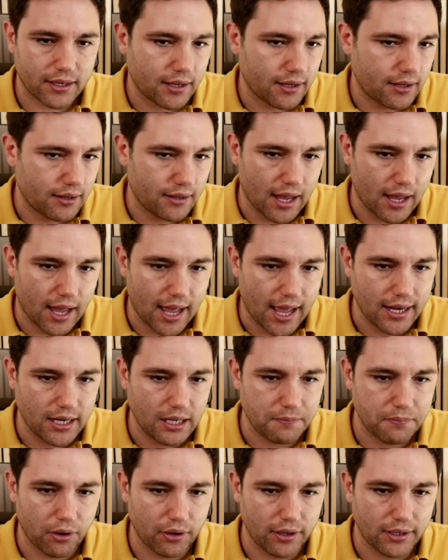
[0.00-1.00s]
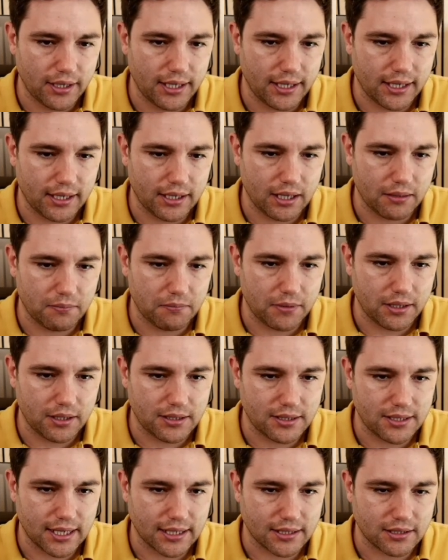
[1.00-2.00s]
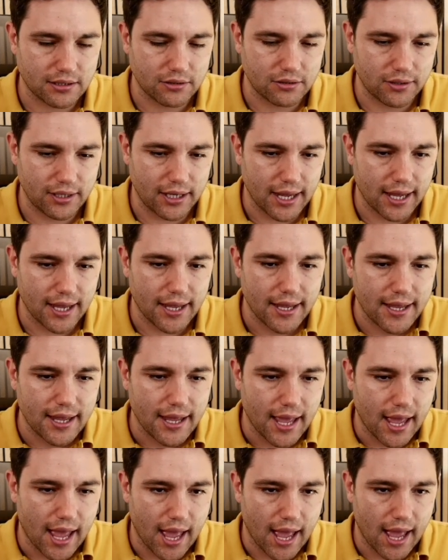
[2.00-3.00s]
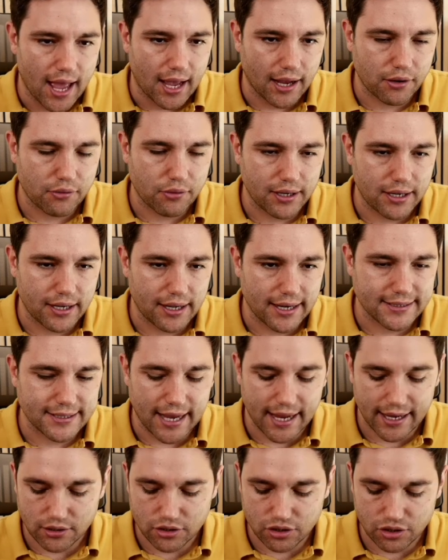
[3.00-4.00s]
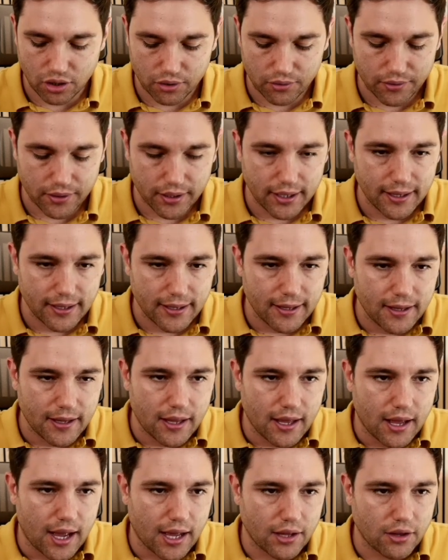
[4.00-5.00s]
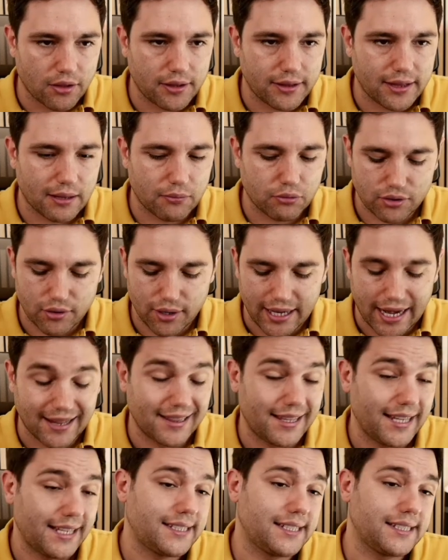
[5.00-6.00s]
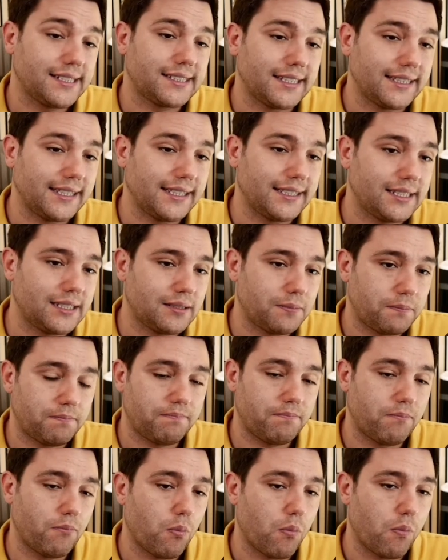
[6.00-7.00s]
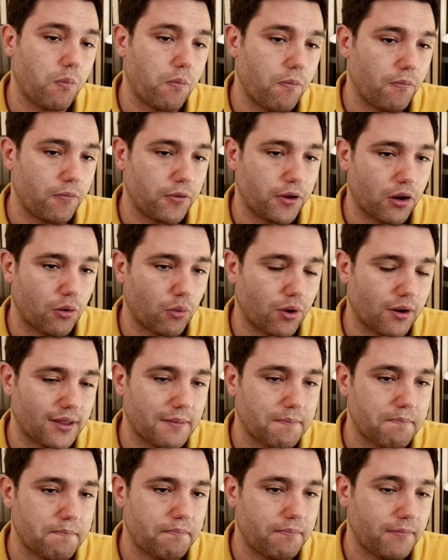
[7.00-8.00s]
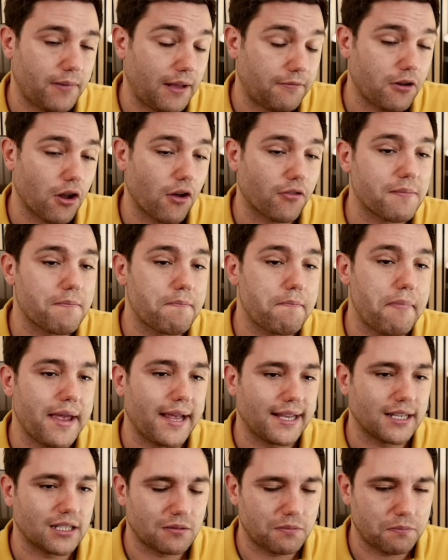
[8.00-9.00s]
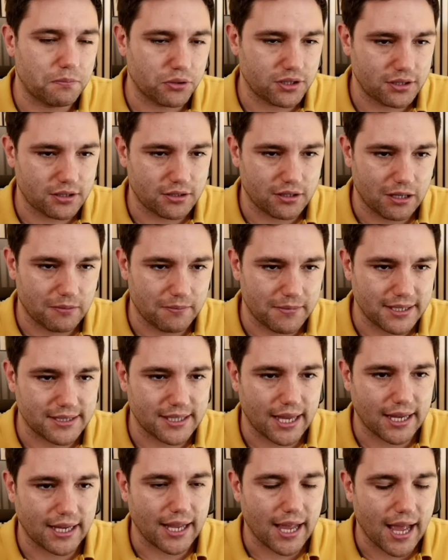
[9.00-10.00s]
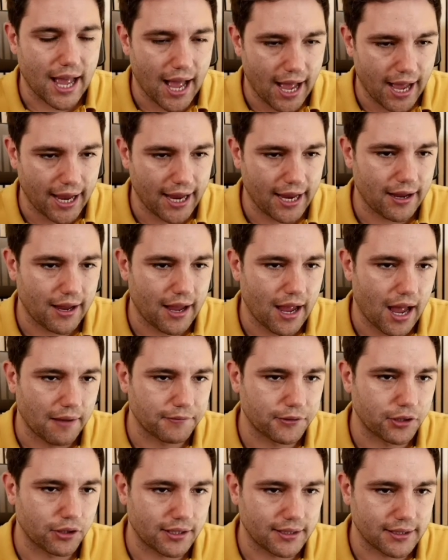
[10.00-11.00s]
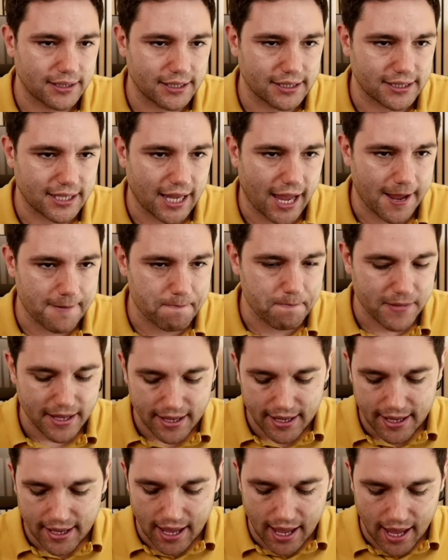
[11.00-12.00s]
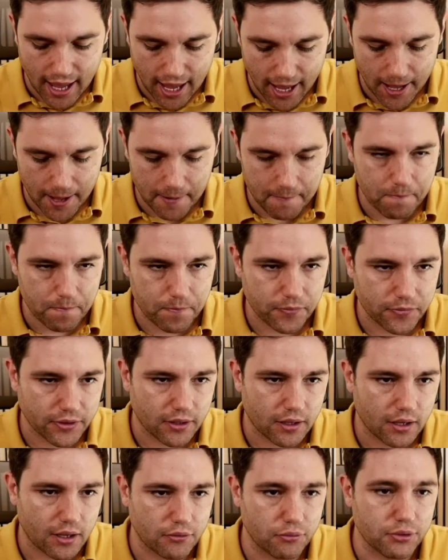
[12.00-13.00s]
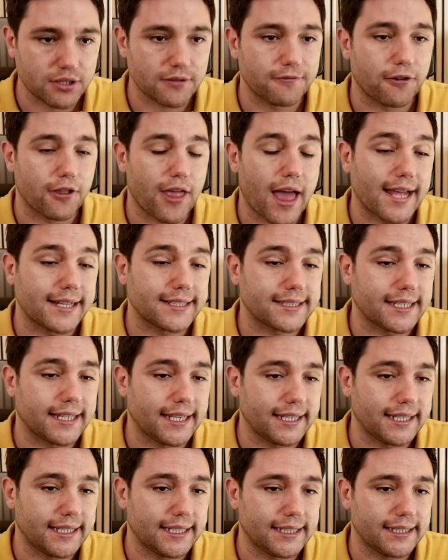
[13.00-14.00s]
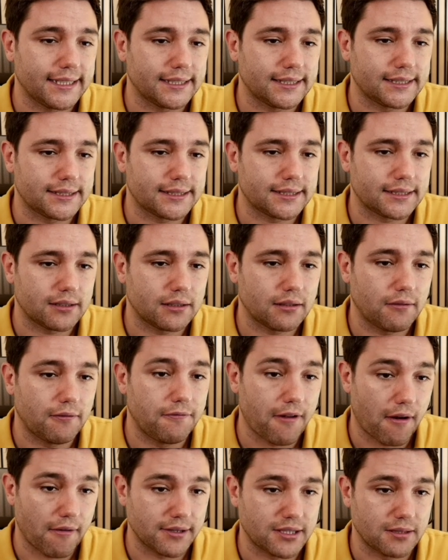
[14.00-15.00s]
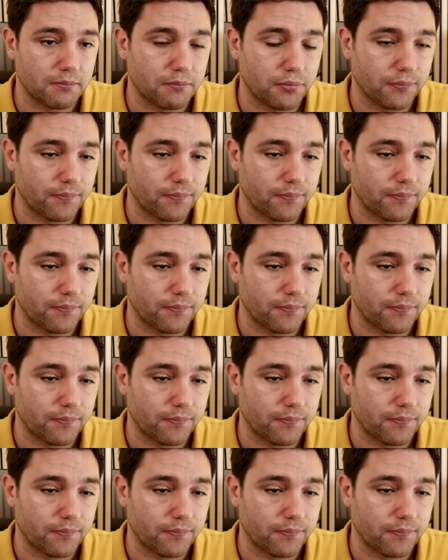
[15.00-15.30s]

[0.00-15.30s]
at any point he can give me checks into here and create an attack. So I don't think that was great, and this is one of the, if not the biggest positional mistake I've done in this game. The reason for that is very simple.